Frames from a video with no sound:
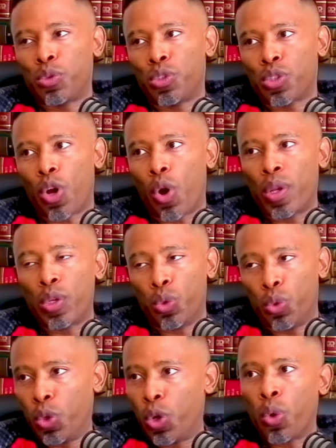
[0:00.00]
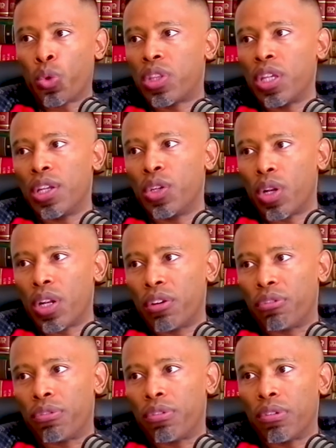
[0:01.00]
You just go and you do your own thing in your
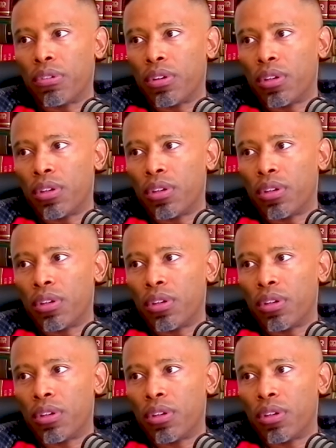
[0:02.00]
life.